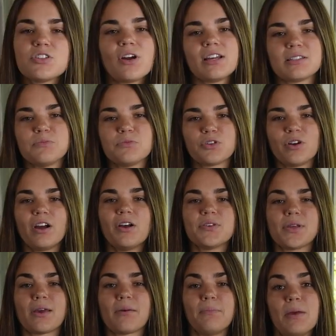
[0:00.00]
to try some
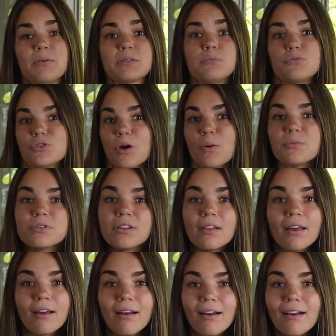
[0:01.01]
trails, like maybe some jumps in
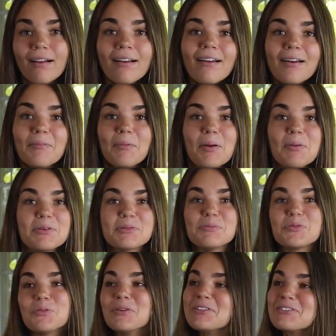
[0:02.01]
there, maybe
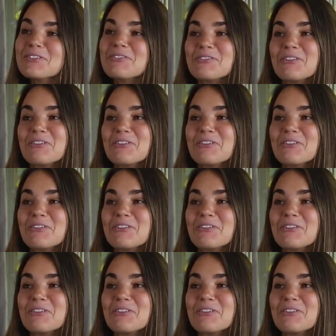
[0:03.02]
some twists and